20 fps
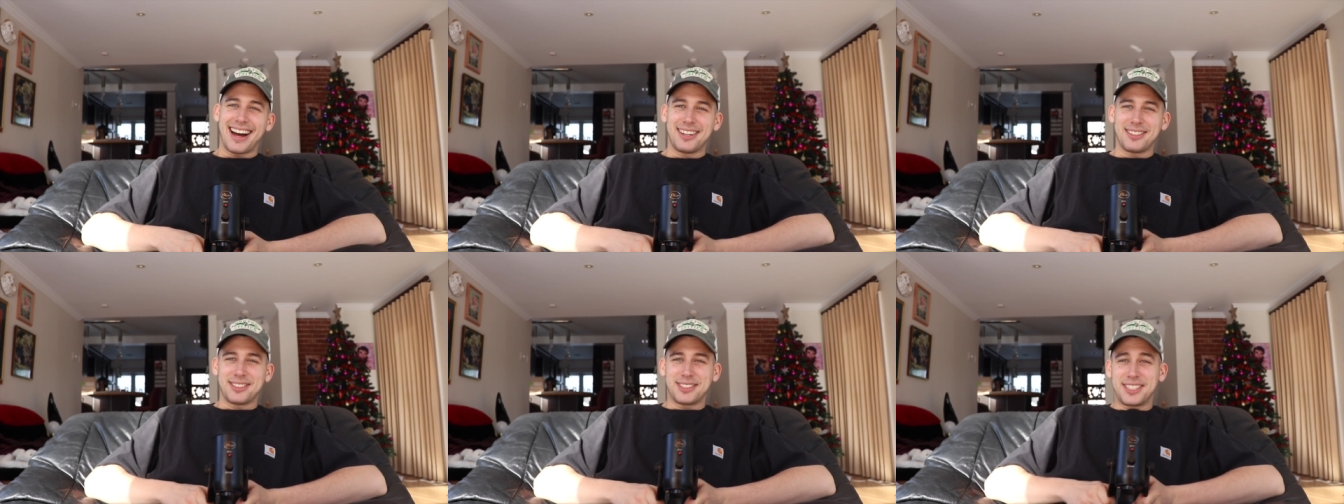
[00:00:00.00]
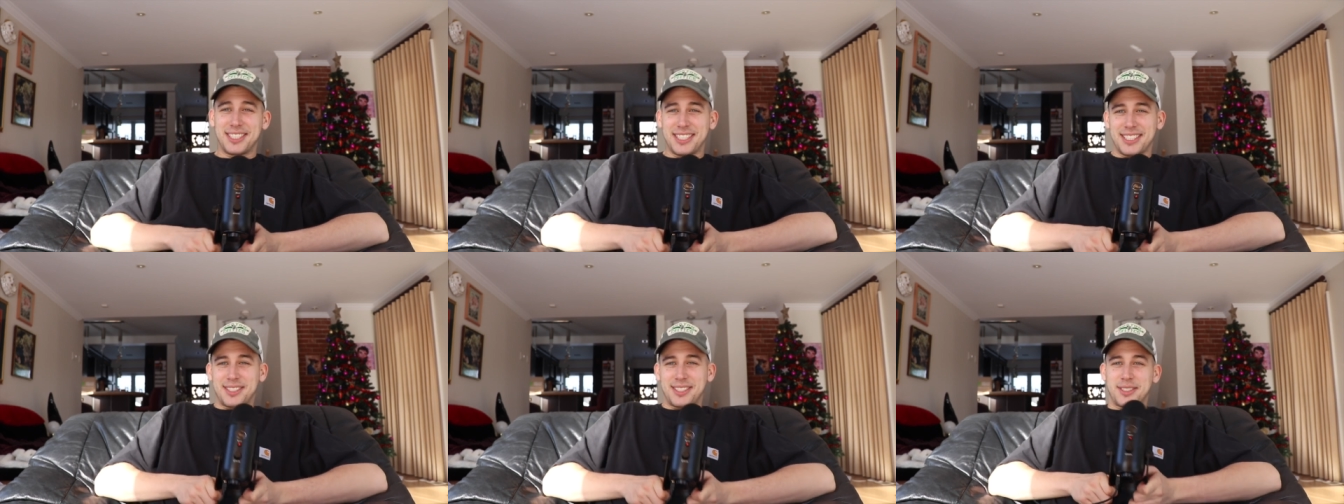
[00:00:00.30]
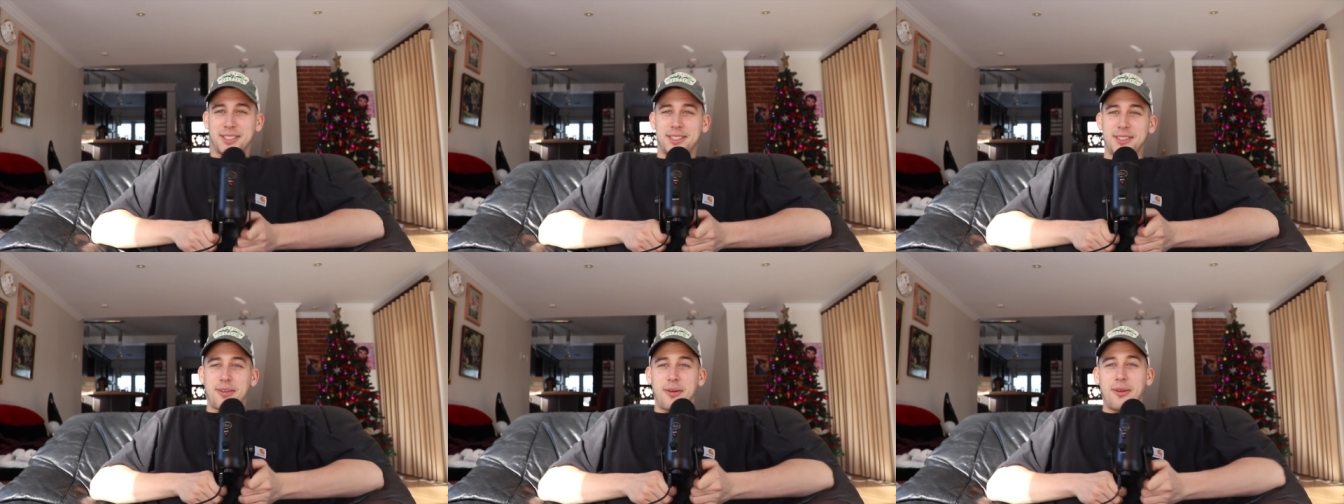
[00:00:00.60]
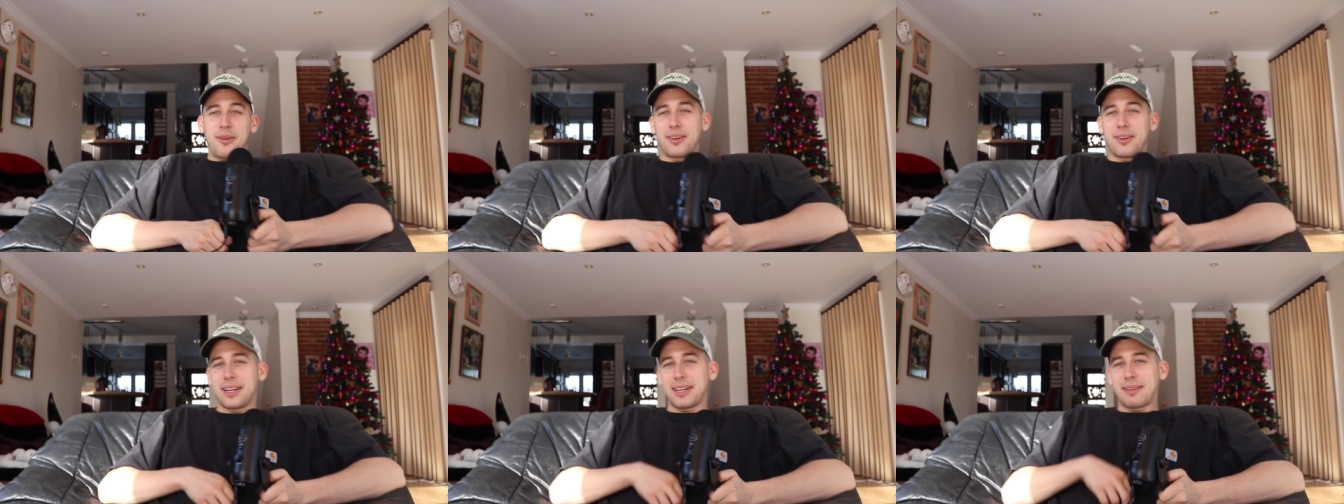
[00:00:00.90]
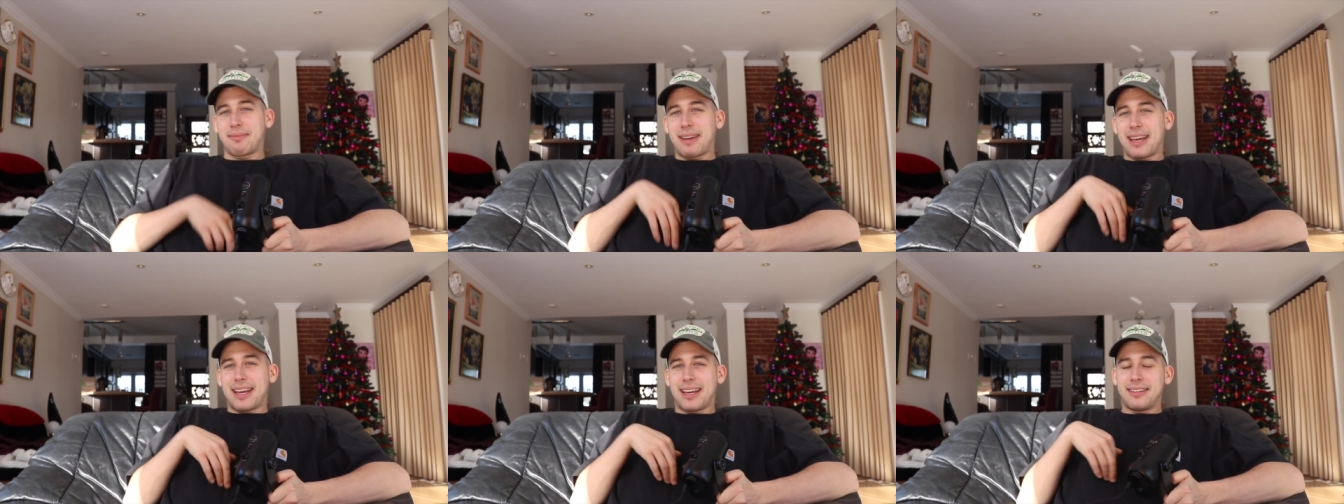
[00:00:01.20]
I was just
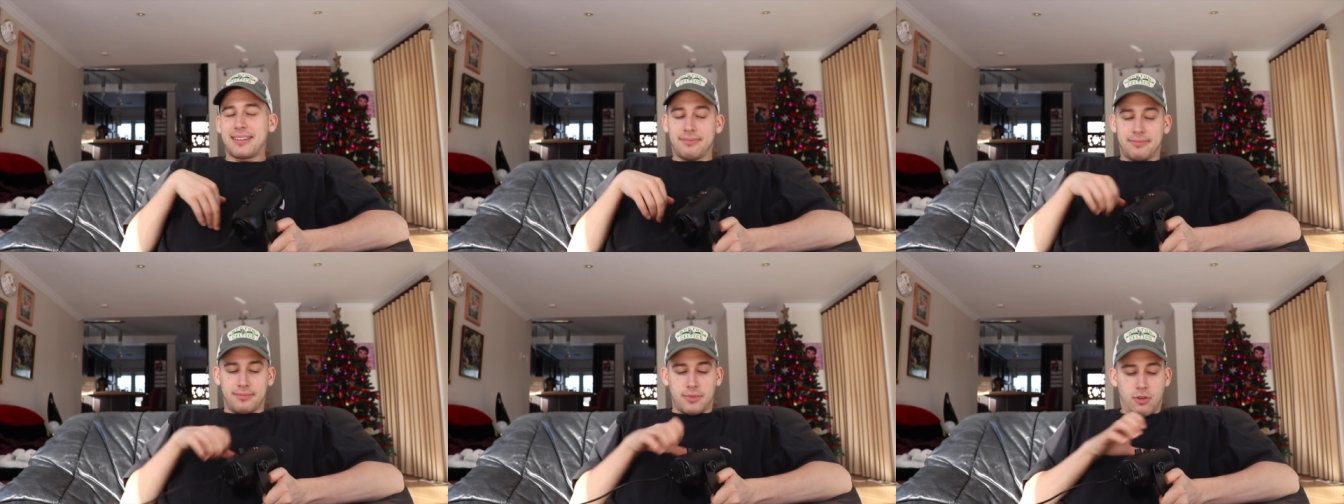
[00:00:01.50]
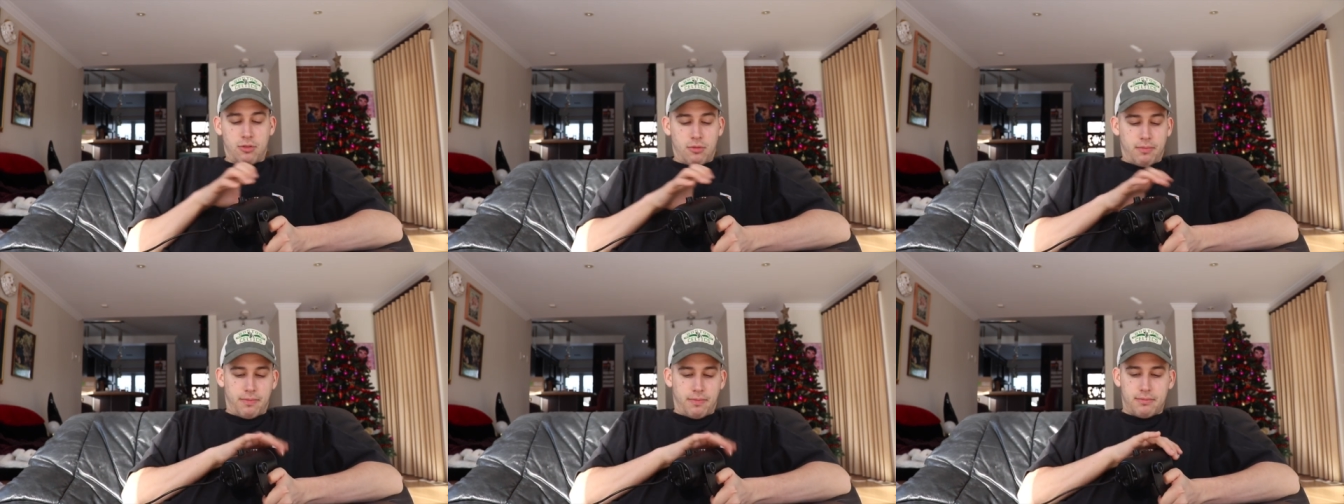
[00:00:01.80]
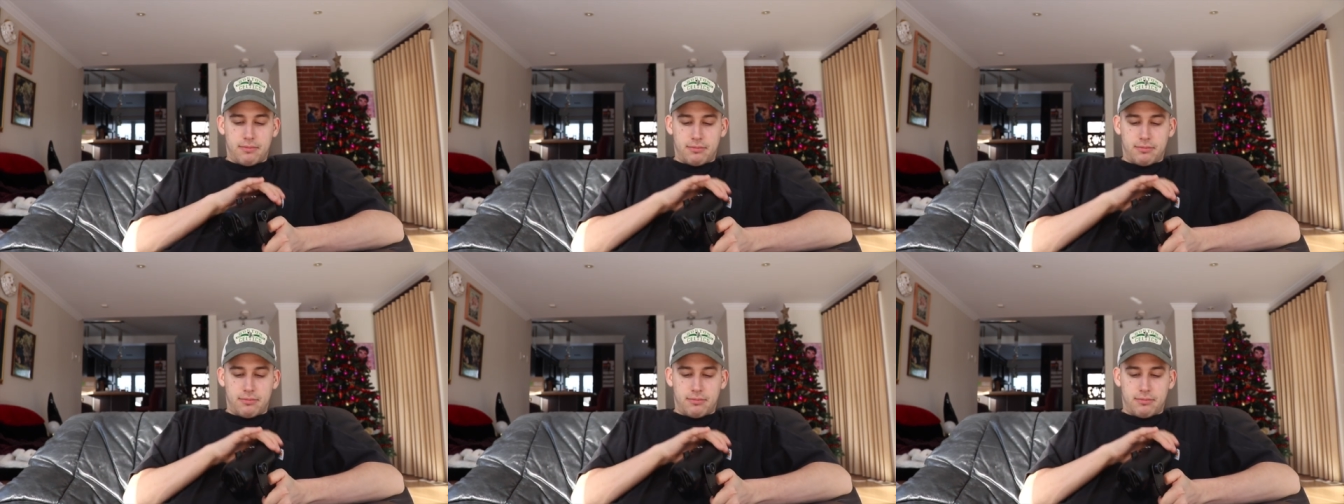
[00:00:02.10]
snoring, man. Oh.